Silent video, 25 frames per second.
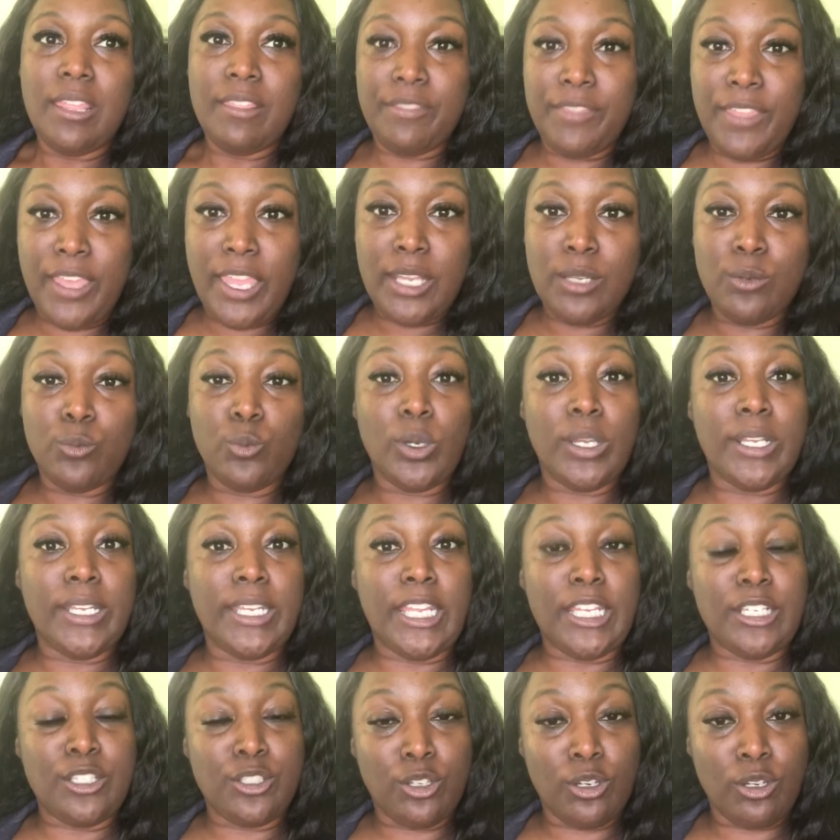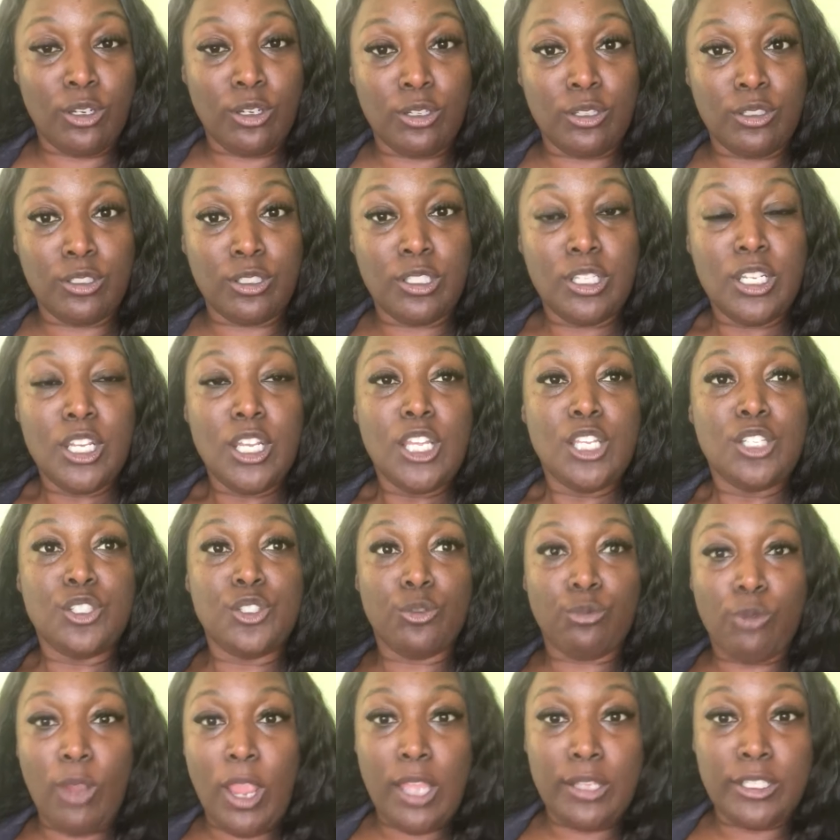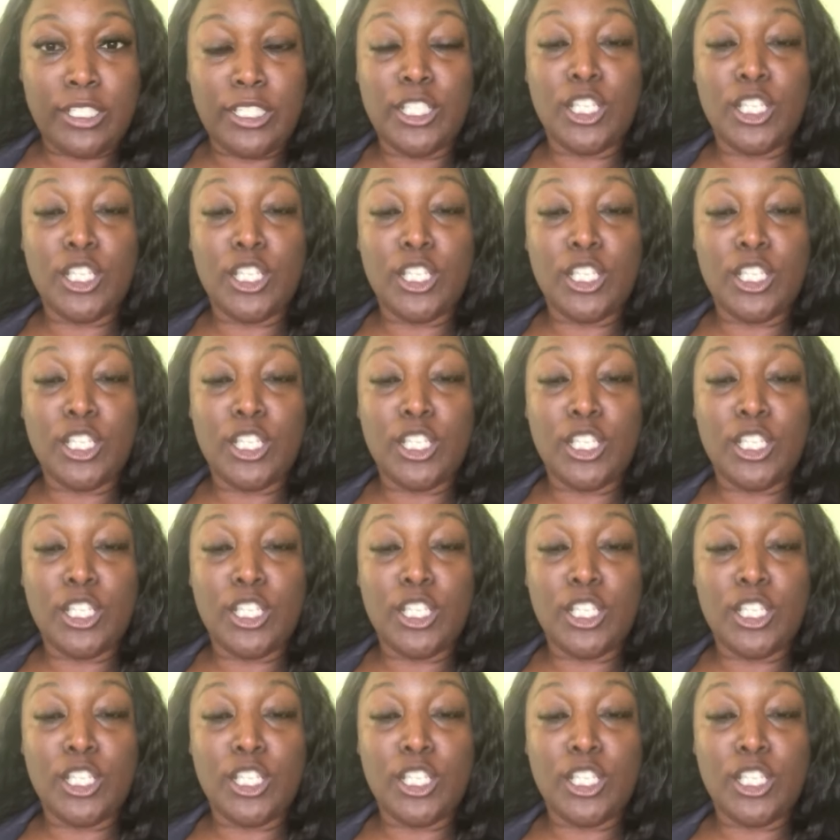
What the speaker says: then when it turns around